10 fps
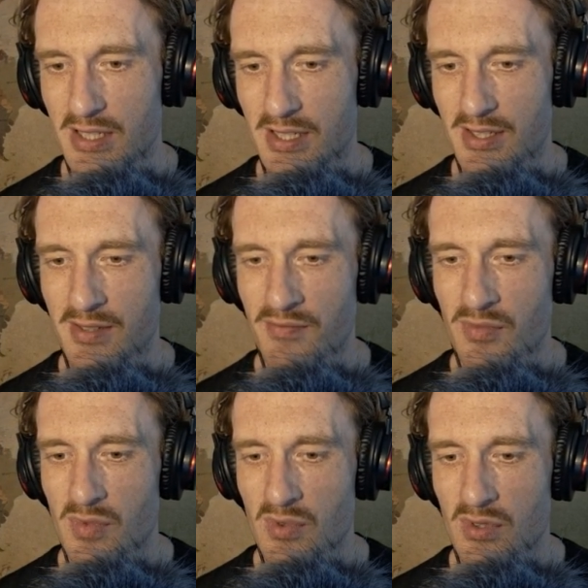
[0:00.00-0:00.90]
it is.
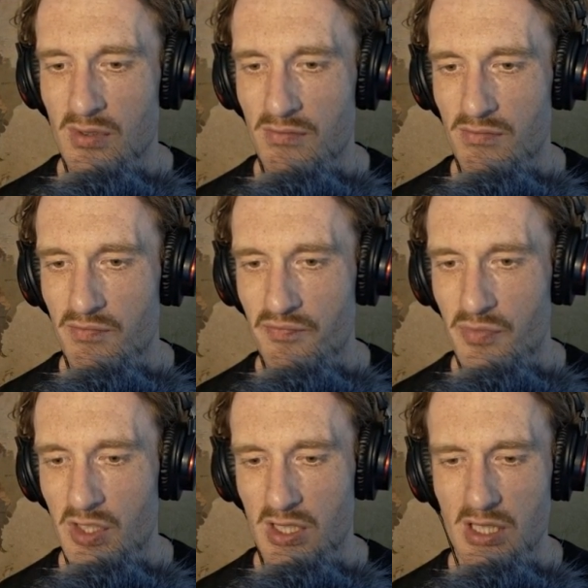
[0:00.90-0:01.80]

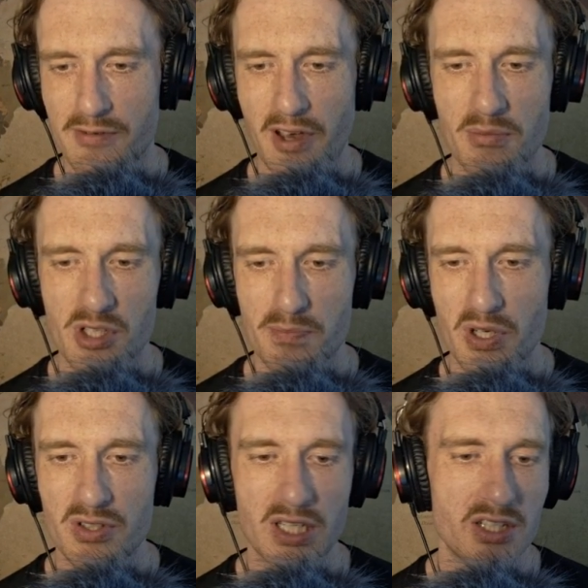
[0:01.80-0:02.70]
This is a famous
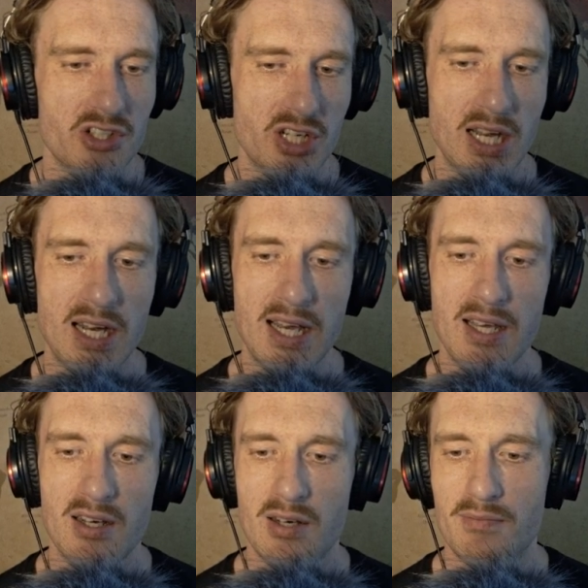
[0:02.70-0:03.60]
building in Shanghai,
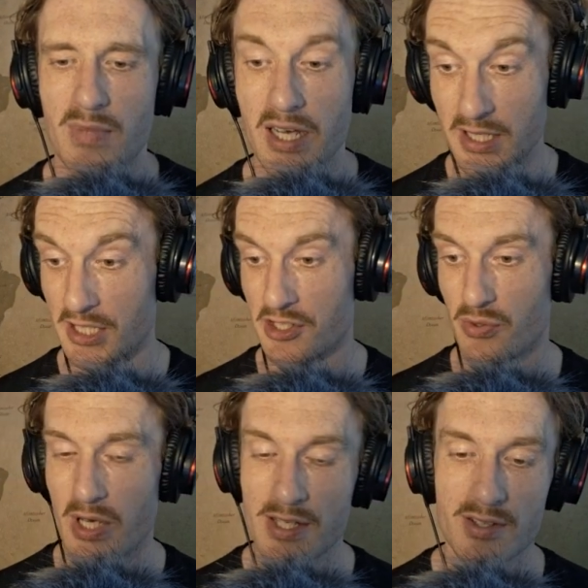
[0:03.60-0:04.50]

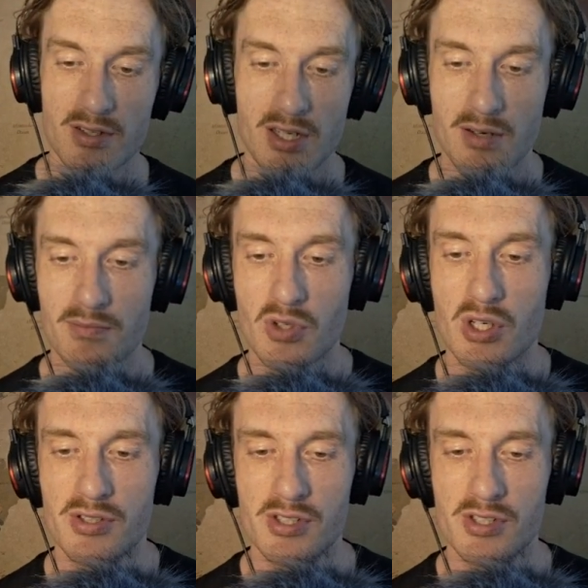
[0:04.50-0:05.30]
architecture-wise, because